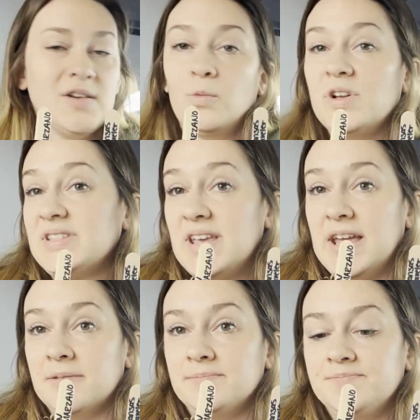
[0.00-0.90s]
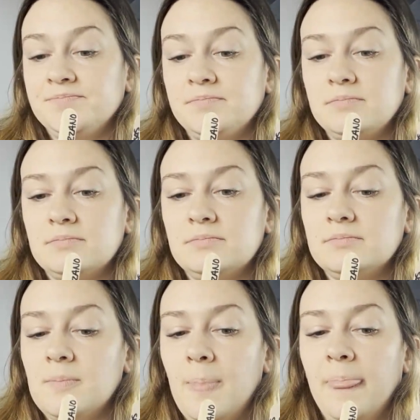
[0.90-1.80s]
We'll see.
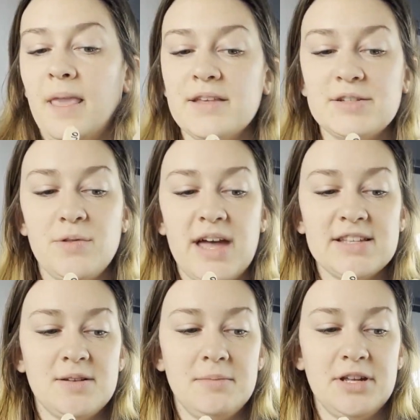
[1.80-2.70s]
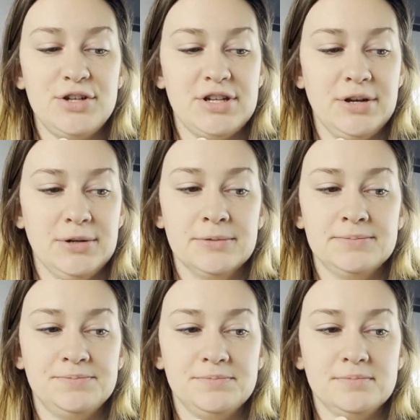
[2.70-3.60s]
So that's what I'm going to do.
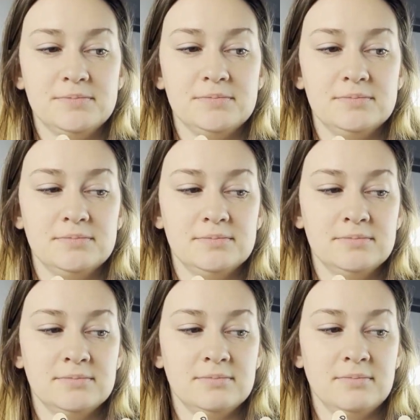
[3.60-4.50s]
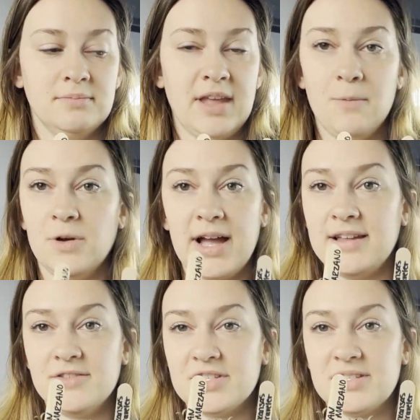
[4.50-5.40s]
And we'll kind
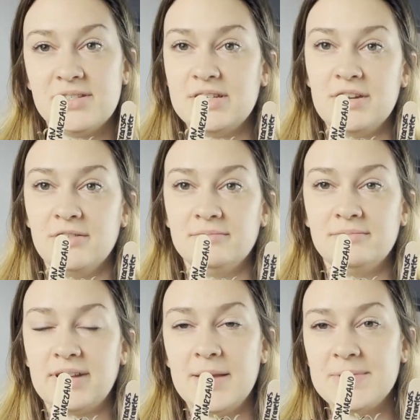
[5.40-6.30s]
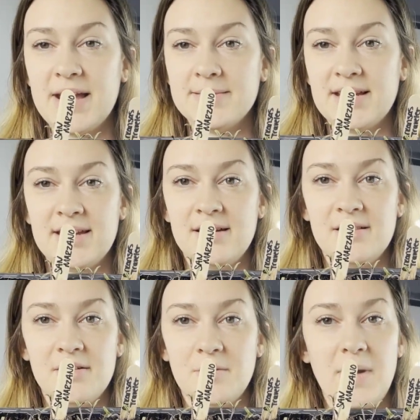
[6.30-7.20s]
of just, you know, keep tabs on it
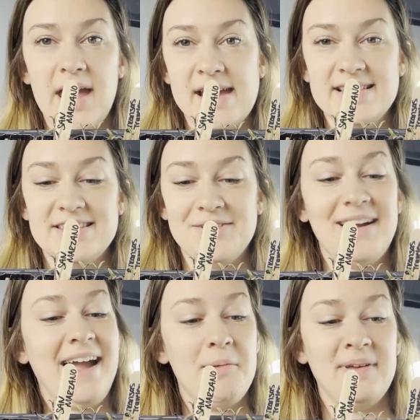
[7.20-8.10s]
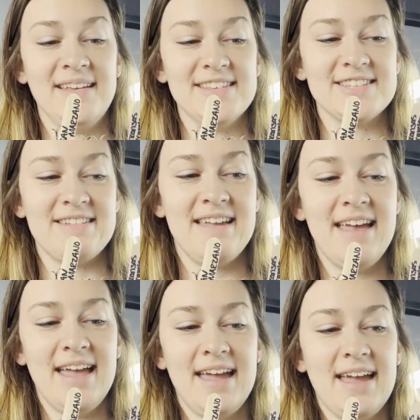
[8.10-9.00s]
along the way and see what happens. And
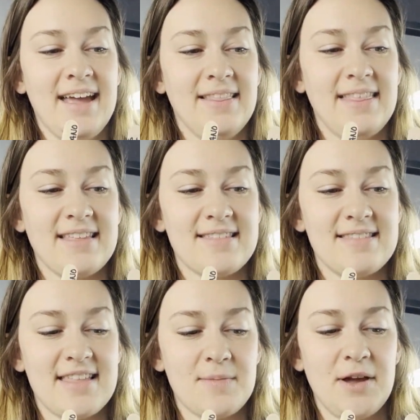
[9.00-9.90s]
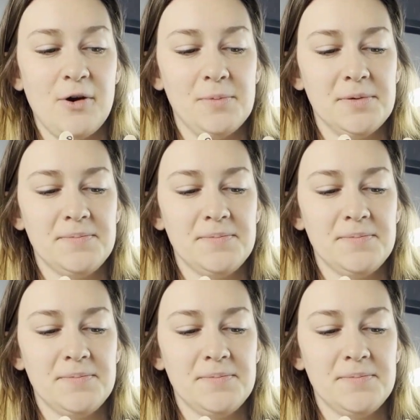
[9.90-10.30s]
that's my hope.